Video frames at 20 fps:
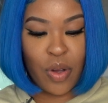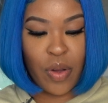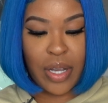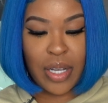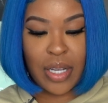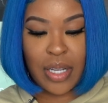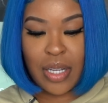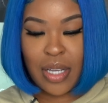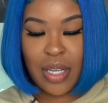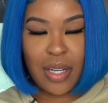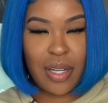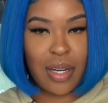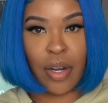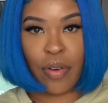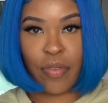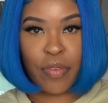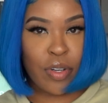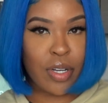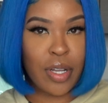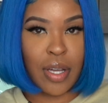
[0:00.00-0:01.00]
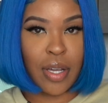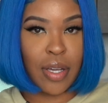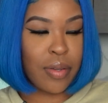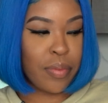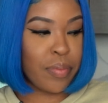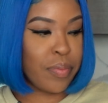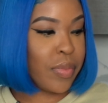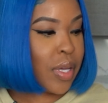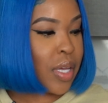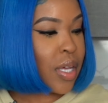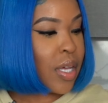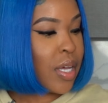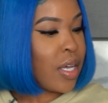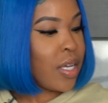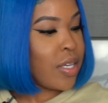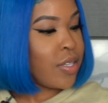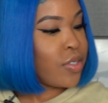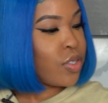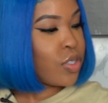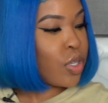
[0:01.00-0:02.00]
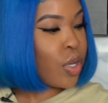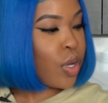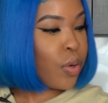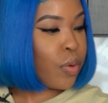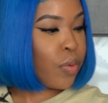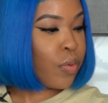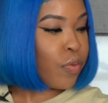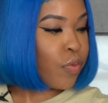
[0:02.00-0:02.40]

I can eat it every day. So